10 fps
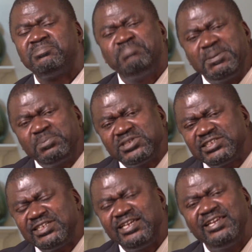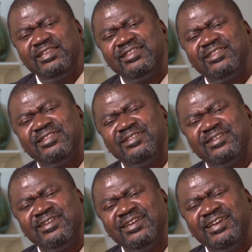People see,
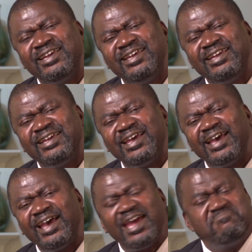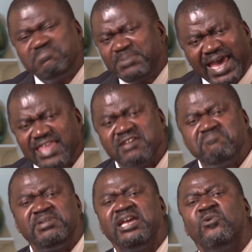and Kenya
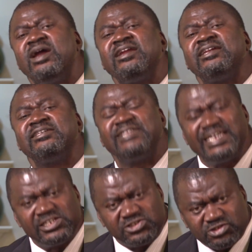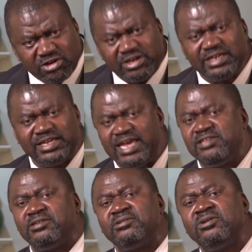being what it is, the historic Kenya,